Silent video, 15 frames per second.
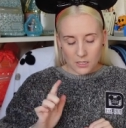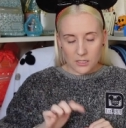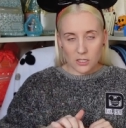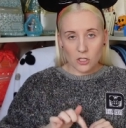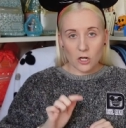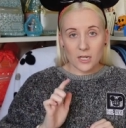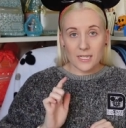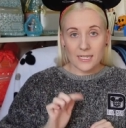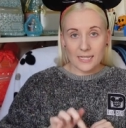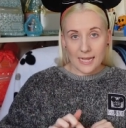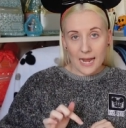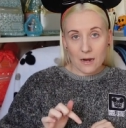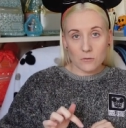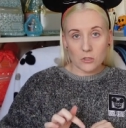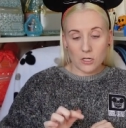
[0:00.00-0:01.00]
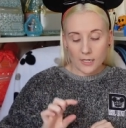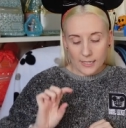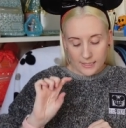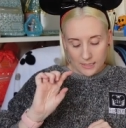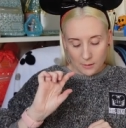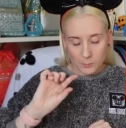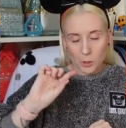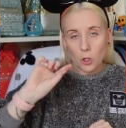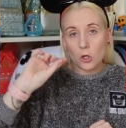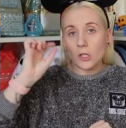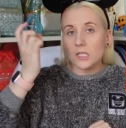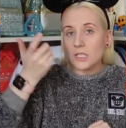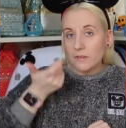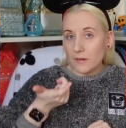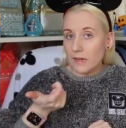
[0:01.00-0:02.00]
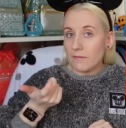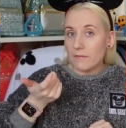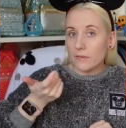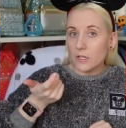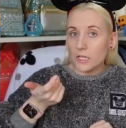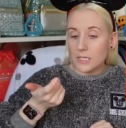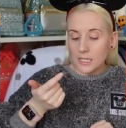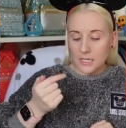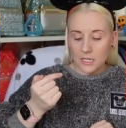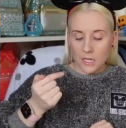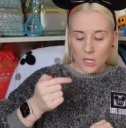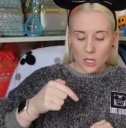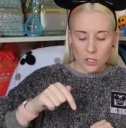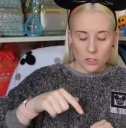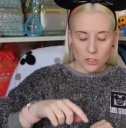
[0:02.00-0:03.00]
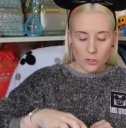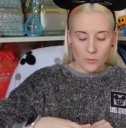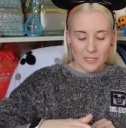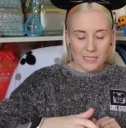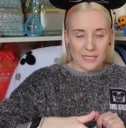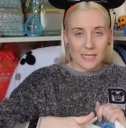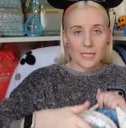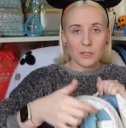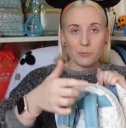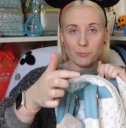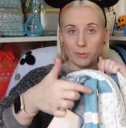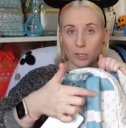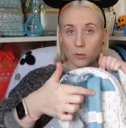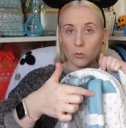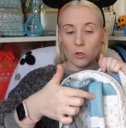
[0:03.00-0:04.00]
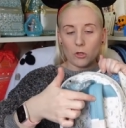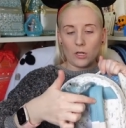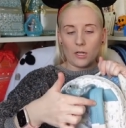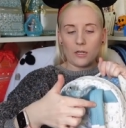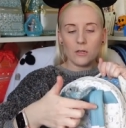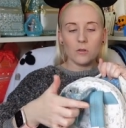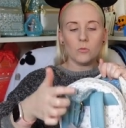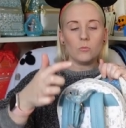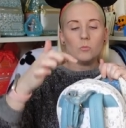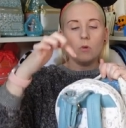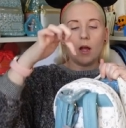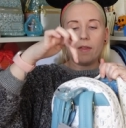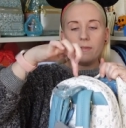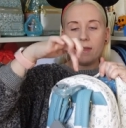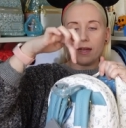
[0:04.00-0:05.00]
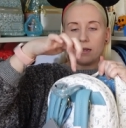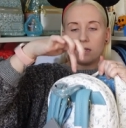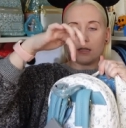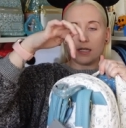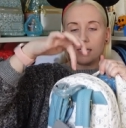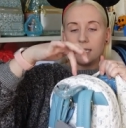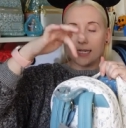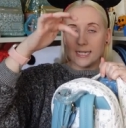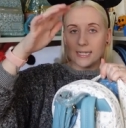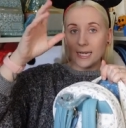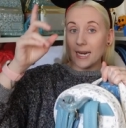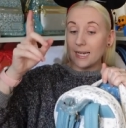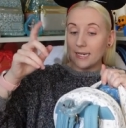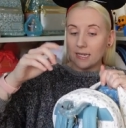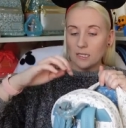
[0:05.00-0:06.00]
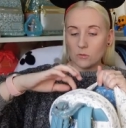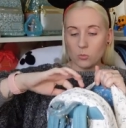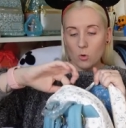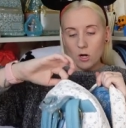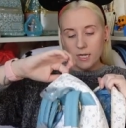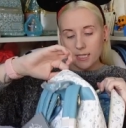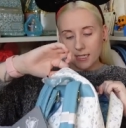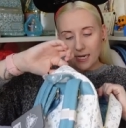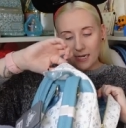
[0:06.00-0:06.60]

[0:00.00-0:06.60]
design as the outside, except the colours have inverted. So it's this blue colour, and then the detailing is white